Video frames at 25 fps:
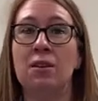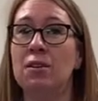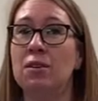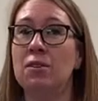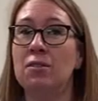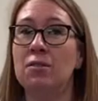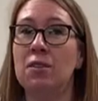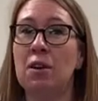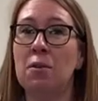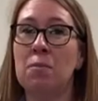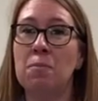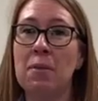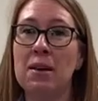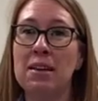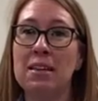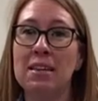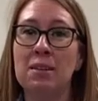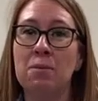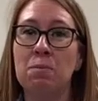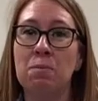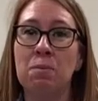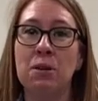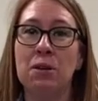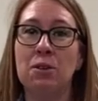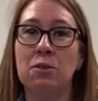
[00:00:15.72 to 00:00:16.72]
So
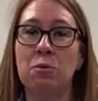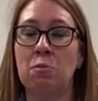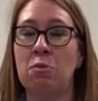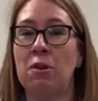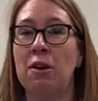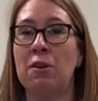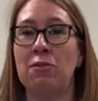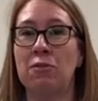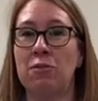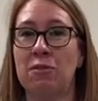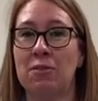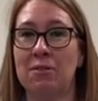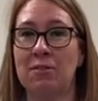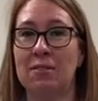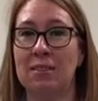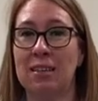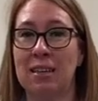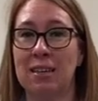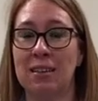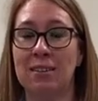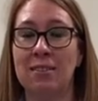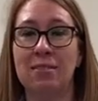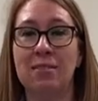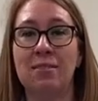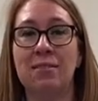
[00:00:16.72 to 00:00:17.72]
making birth
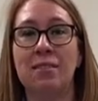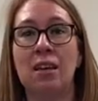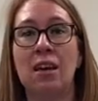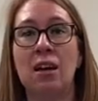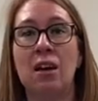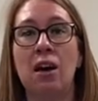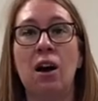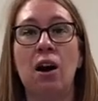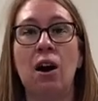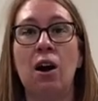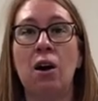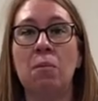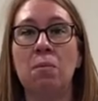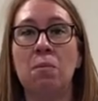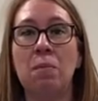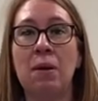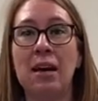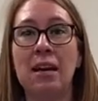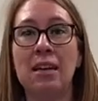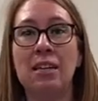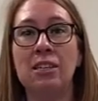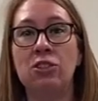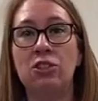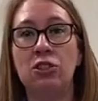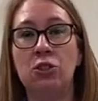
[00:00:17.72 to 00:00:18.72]
preferences, on
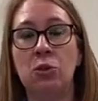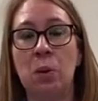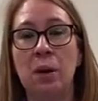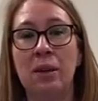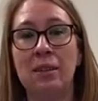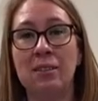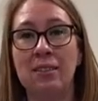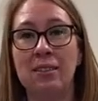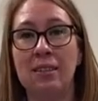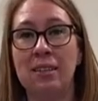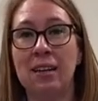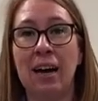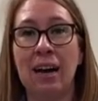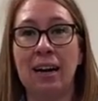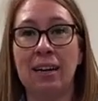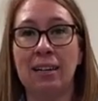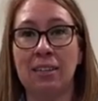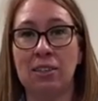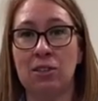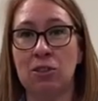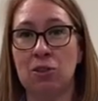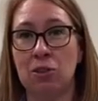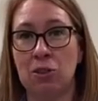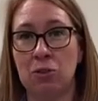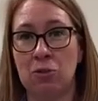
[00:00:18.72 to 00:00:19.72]
page 29
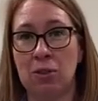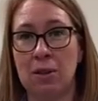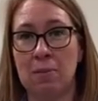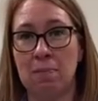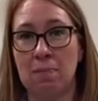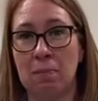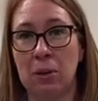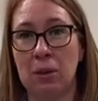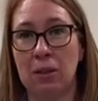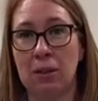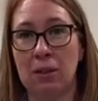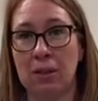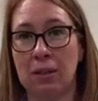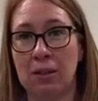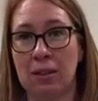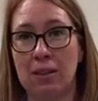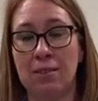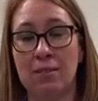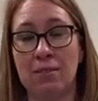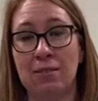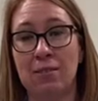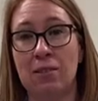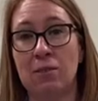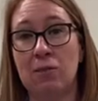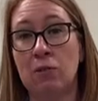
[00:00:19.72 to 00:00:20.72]
in your green
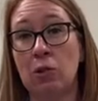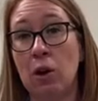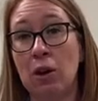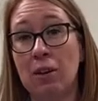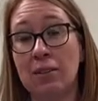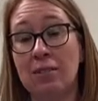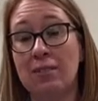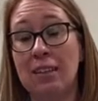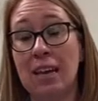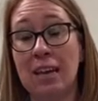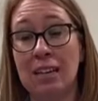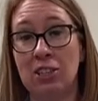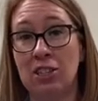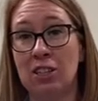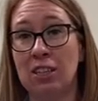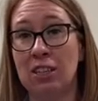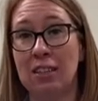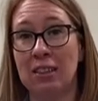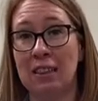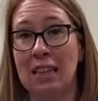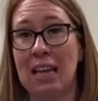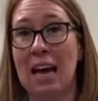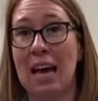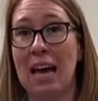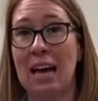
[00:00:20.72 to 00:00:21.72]
booklets you've got a section
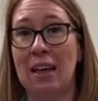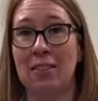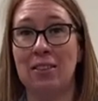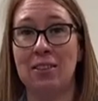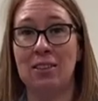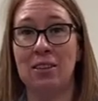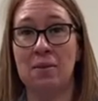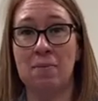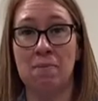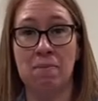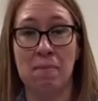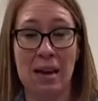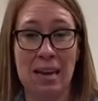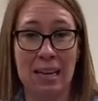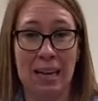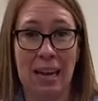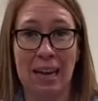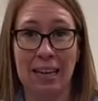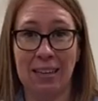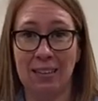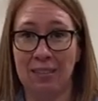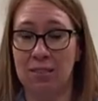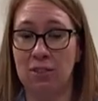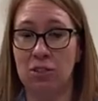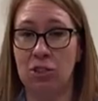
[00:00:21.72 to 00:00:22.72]
in there that you may
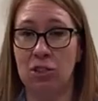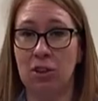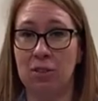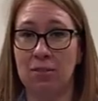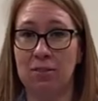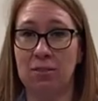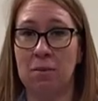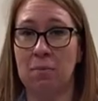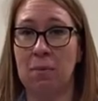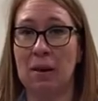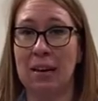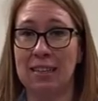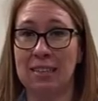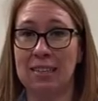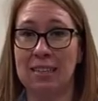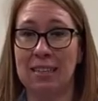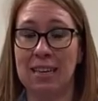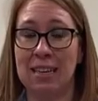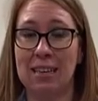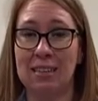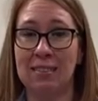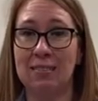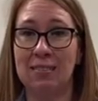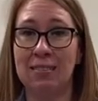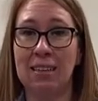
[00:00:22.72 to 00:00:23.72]
like to jot some
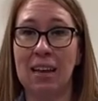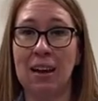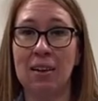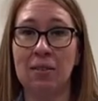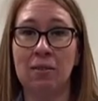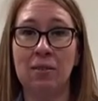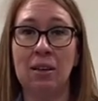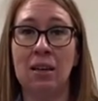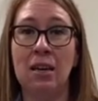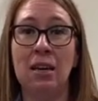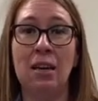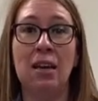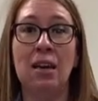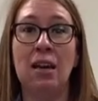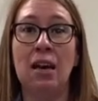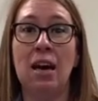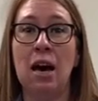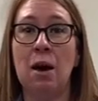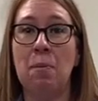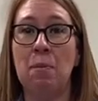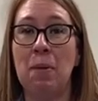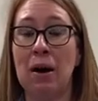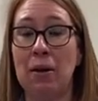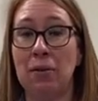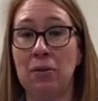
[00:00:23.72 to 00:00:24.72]
ideas down
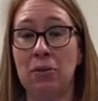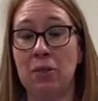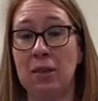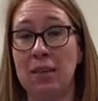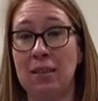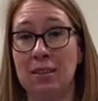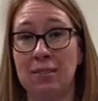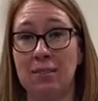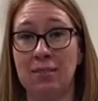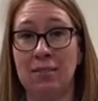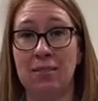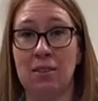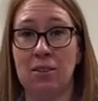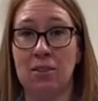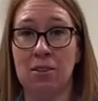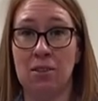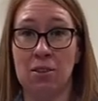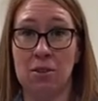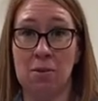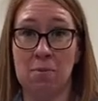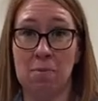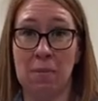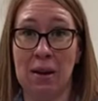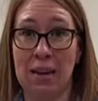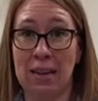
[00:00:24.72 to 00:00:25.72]
about things that
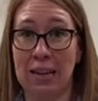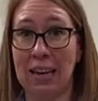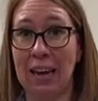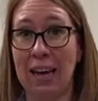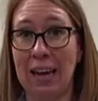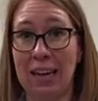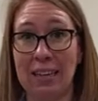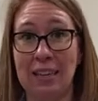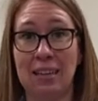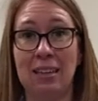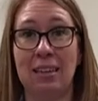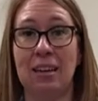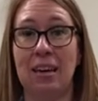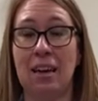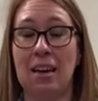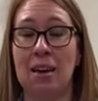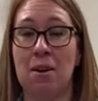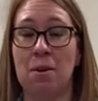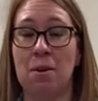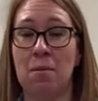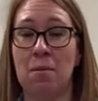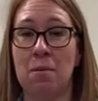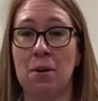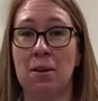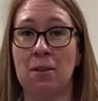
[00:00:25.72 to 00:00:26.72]
you may like
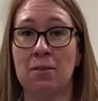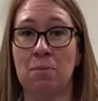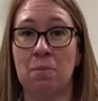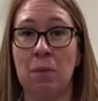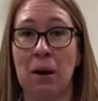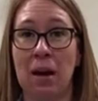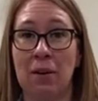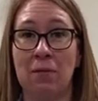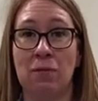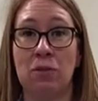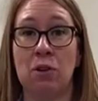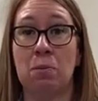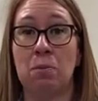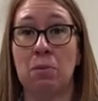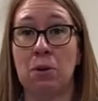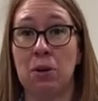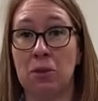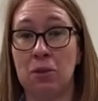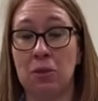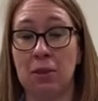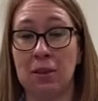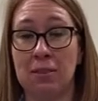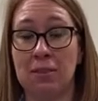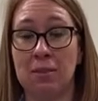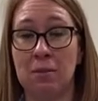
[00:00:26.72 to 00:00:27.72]
as part of your
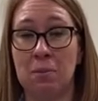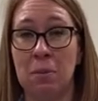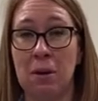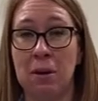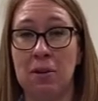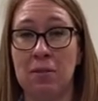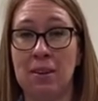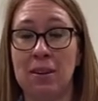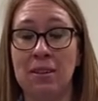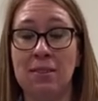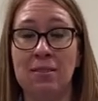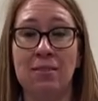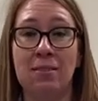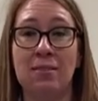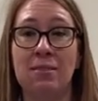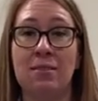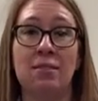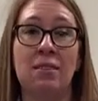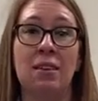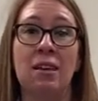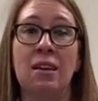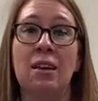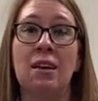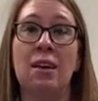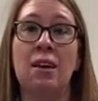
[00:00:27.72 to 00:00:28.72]
birth experience.
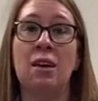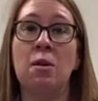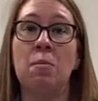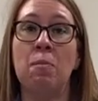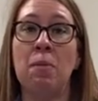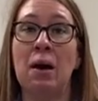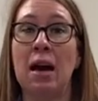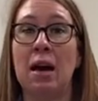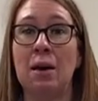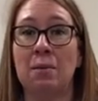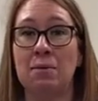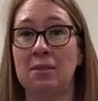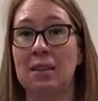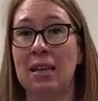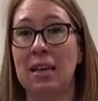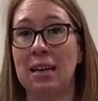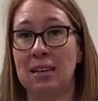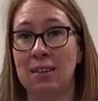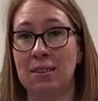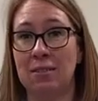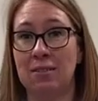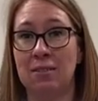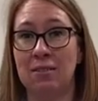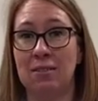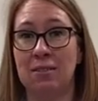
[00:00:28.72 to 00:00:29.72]
Perhaps letting
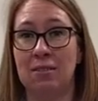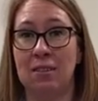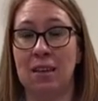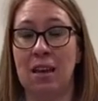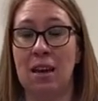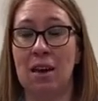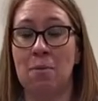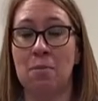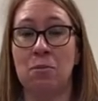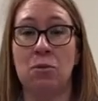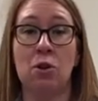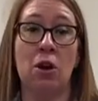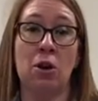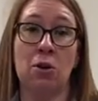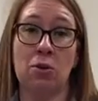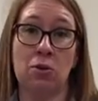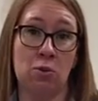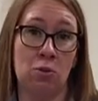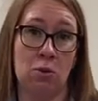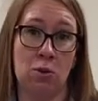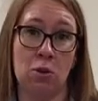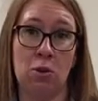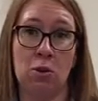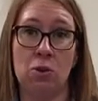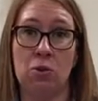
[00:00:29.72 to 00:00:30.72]
us know
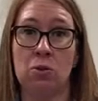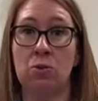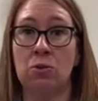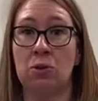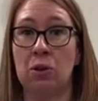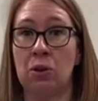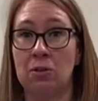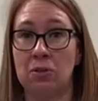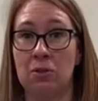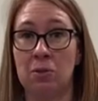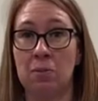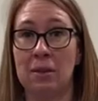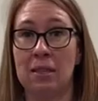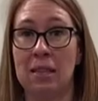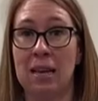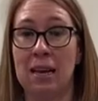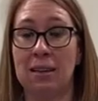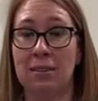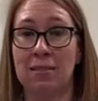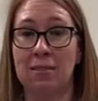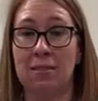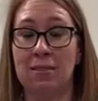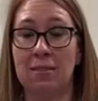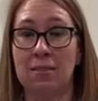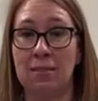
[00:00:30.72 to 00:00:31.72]
who's going to be there
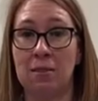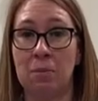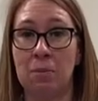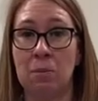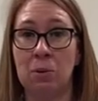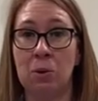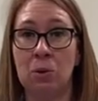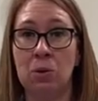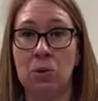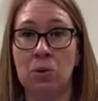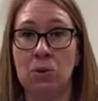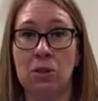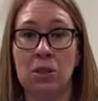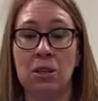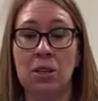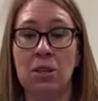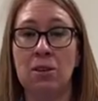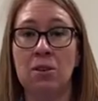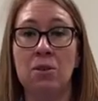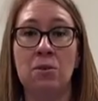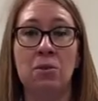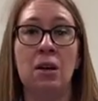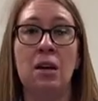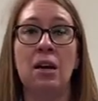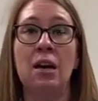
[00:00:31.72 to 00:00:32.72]
to support
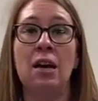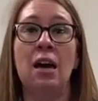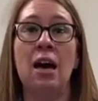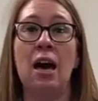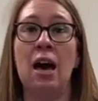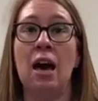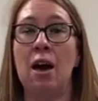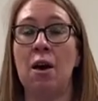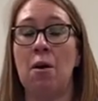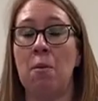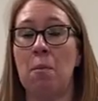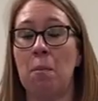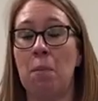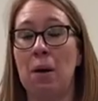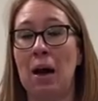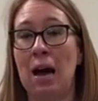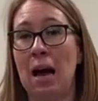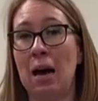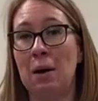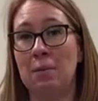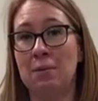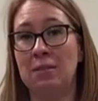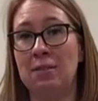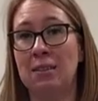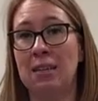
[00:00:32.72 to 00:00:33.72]
you, and
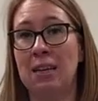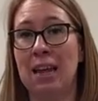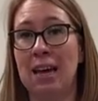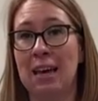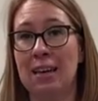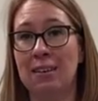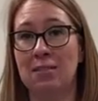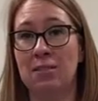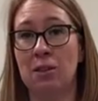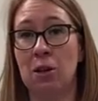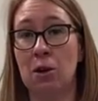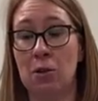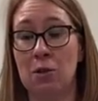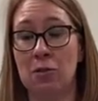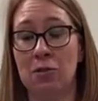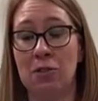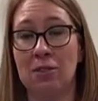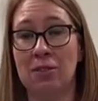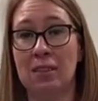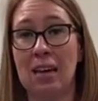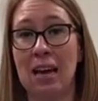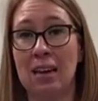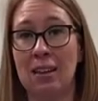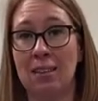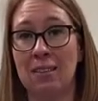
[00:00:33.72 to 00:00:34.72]
perhaps to let us know if
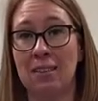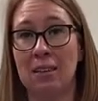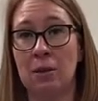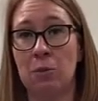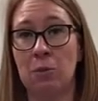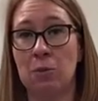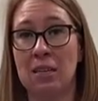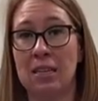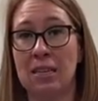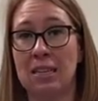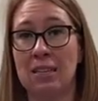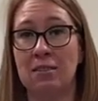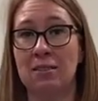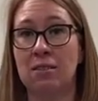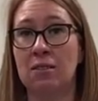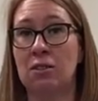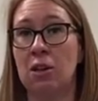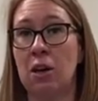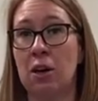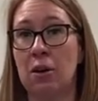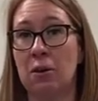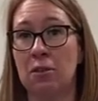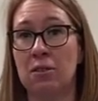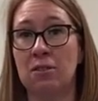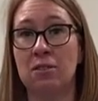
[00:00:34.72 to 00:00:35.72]
there's anything we need to
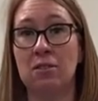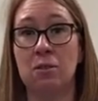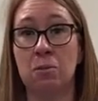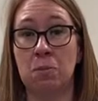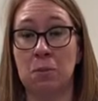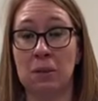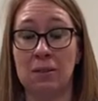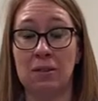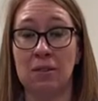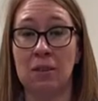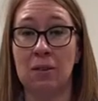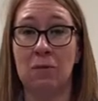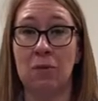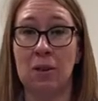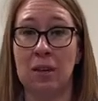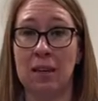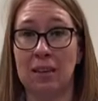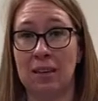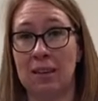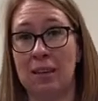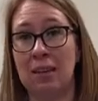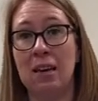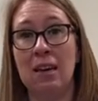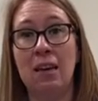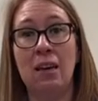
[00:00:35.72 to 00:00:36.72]
know that's
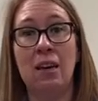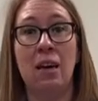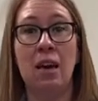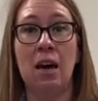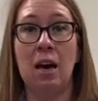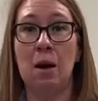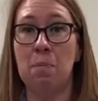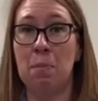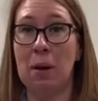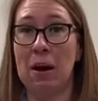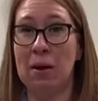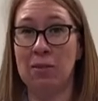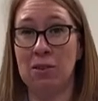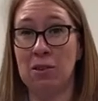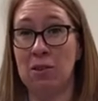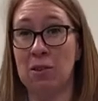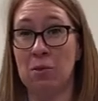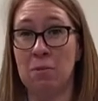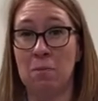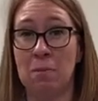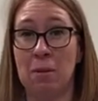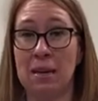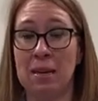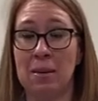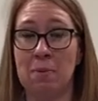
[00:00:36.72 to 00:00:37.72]
specific about you,
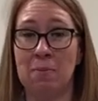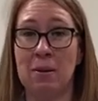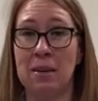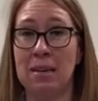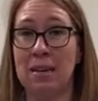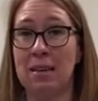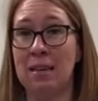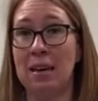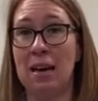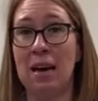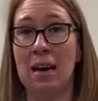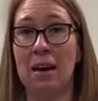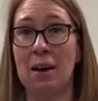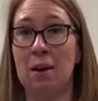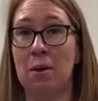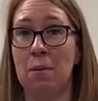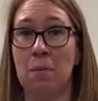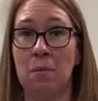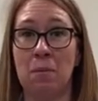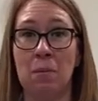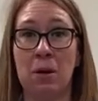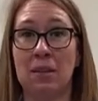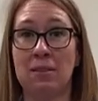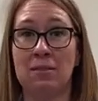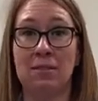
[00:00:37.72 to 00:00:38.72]
maybe
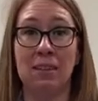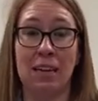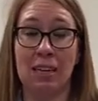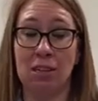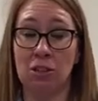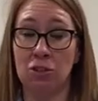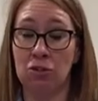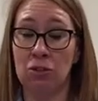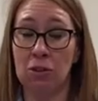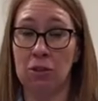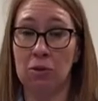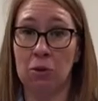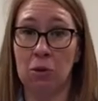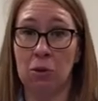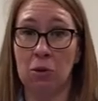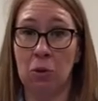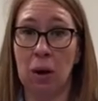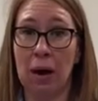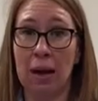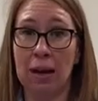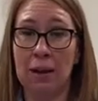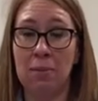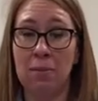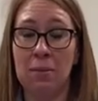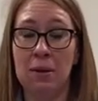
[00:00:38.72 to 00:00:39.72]
dietary
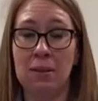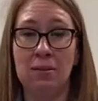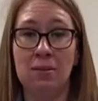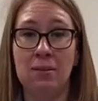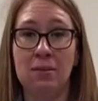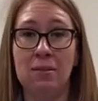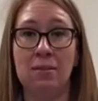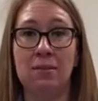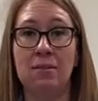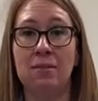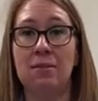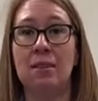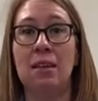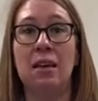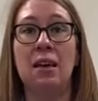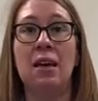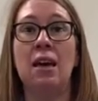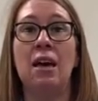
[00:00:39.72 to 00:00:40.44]
requirements.